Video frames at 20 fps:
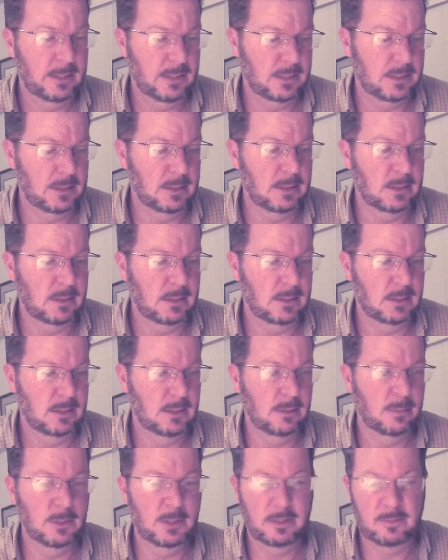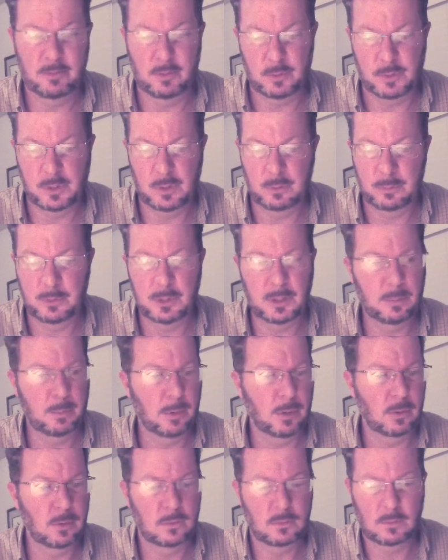at, I believe it was Home
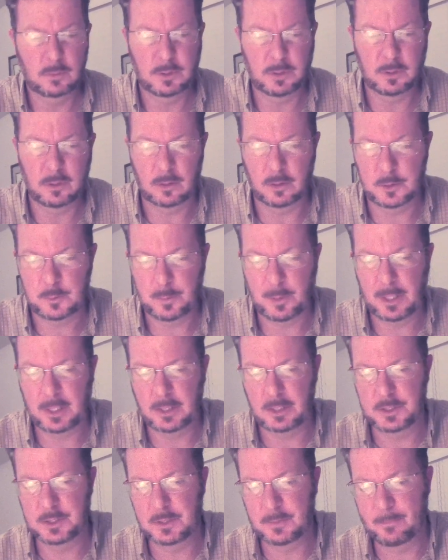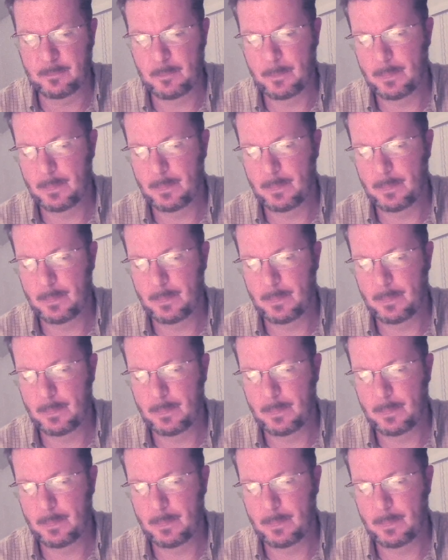Depot with the orange package.